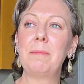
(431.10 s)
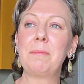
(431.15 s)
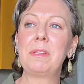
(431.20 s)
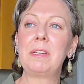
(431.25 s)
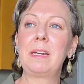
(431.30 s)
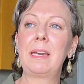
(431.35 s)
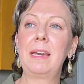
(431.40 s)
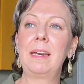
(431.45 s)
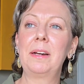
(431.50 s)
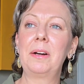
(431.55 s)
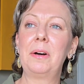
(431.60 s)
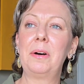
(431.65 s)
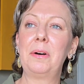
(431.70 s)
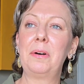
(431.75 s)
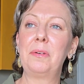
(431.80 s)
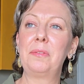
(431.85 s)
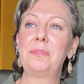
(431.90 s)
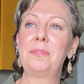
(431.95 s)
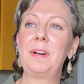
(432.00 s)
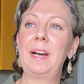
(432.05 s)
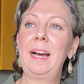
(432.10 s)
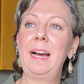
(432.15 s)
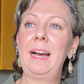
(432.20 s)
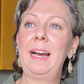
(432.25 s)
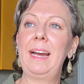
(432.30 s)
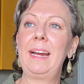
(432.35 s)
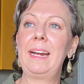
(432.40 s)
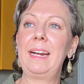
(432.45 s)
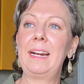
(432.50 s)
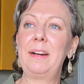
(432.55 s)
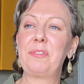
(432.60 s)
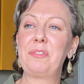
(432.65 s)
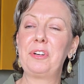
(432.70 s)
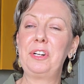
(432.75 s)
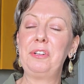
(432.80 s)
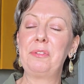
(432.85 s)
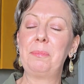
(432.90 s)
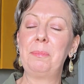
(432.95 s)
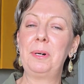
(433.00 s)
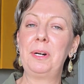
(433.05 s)
thinking of a
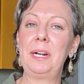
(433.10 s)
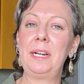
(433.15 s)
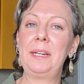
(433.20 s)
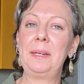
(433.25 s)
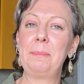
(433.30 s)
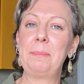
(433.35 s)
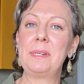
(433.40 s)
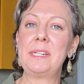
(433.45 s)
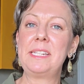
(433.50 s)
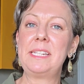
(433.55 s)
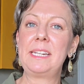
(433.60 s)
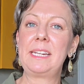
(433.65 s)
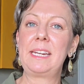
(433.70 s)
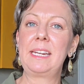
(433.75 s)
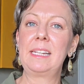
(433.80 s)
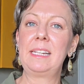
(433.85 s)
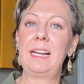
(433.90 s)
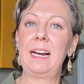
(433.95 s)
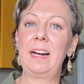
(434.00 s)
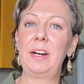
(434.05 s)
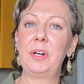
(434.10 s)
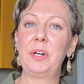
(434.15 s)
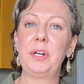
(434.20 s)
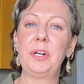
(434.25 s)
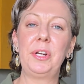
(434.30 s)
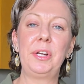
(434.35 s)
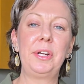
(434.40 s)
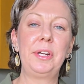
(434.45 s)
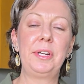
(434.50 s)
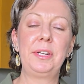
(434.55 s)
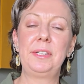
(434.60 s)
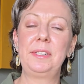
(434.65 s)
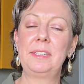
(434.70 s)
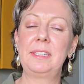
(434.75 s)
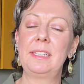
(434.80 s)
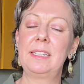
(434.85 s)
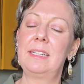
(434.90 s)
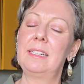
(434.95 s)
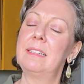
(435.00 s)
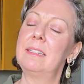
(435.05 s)
friend of mine in particular who,
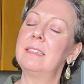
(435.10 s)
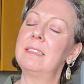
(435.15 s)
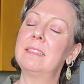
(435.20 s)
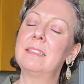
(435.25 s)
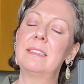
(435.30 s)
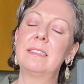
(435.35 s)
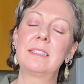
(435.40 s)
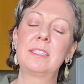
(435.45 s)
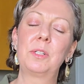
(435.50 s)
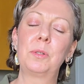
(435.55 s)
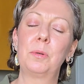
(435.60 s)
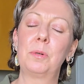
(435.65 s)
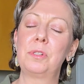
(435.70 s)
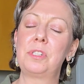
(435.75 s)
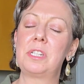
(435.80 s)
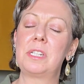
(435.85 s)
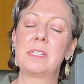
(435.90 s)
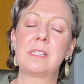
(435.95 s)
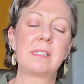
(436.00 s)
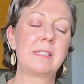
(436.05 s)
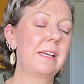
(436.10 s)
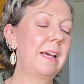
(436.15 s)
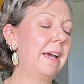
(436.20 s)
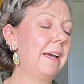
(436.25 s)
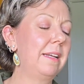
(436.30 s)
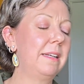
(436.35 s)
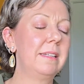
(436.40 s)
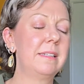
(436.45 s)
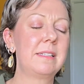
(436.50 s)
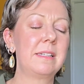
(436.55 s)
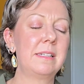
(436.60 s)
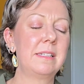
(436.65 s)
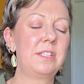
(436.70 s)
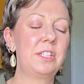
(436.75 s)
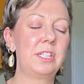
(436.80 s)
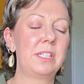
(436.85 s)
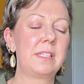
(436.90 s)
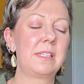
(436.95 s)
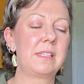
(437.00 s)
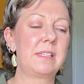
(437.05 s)
gorgeous, and
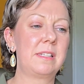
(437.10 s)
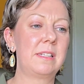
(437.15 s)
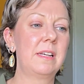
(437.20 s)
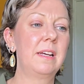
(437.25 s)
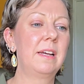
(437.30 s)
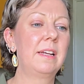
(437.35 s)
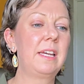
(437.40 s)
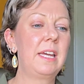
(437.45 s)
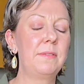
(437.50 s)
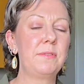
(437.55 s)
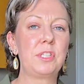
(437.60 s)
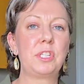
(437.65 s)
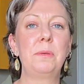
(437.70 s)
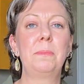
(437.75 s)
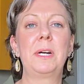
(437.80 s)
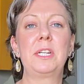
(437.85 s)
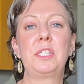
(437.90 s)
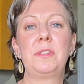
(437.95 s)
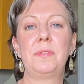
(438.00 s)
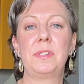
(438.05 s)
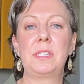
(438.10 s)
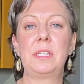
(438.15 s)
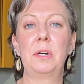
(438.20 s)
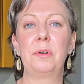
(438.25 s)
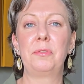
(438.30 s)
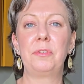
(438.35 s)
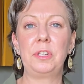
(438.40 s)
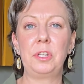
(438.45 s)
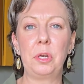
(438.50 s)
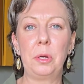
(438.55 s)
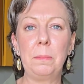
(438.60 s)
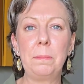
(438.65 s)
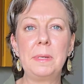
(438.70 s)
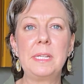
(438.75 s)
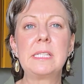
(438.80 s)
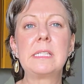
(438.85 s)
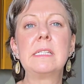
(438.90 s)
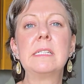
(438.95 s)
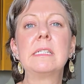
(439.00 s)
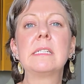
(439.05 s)
just gives too much of herself in her
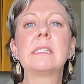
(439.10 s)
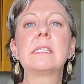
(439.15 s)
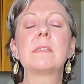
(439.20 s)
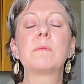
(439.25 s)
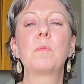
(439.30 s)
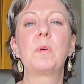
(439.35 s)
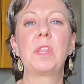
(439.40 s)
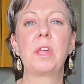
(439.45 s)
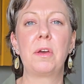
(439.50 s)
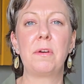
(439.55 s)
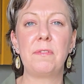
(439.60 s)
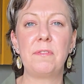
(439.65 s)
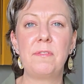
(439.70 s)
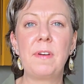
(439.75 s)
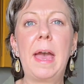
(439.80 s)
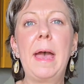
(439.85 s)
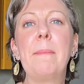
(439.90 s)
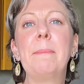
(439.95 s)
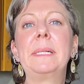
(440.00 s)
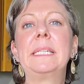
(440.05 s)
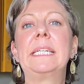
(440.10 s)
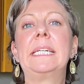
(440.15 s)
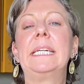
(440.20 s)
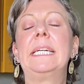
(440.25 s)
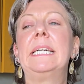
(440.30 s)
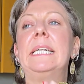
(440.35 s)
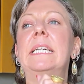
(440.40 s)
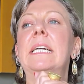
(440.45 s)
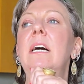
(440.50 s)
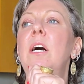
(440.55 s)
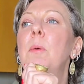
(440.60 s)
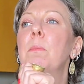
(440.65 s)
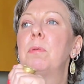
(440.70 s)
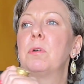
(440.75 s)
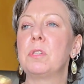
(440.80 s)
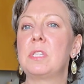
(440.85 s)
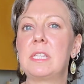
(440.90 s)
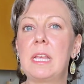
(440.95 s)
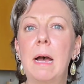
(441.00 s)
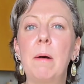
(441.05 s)
business, with her family,
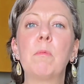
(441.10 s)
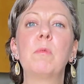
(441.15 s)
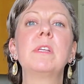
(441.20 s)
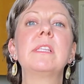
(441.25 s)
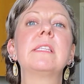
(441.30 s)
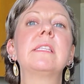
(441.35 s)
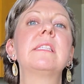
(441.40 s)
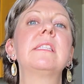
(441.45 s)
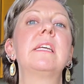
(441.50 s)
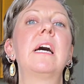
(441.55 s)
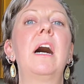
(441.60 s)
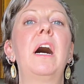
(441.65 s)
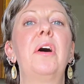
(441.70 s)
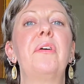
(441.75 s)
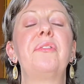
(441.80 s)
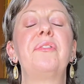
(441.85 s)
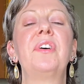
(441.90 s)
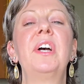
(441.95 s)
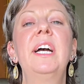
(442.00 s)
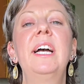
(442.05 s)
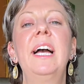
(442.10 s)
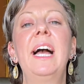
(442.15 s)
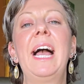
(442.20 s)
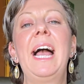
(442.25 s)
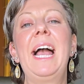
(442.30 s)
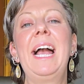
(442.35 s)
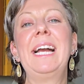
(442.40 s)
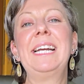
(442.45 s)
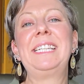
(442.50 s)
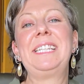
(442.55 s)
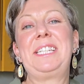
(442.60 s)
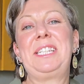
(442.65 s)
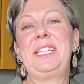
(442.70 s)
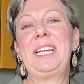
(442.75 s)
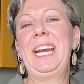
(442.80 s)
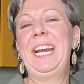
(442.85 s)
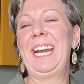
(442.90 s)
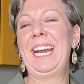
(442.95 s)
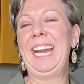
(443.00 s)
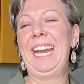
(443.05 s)
puts up with stuff. And
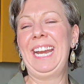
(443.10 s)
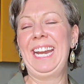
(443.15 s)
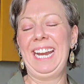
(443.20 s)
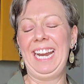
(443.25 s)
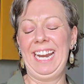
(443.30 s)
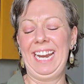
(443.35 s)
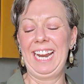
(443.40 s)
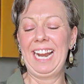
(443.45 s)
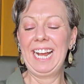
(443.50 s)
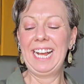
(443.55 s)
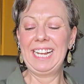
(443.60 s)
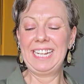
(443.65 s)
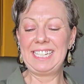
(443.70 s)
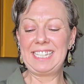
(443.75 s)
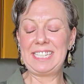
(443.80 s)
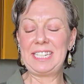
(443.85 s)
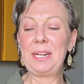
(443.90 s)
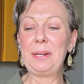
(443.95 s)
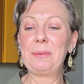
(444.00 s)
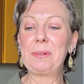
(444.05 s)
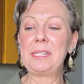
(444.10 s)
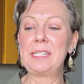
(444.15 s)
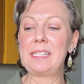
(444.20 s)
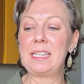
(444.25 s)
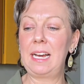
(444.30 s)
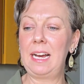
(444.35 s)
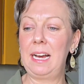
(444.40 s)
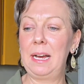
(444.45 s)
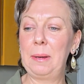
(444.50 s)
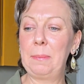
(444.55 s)
she was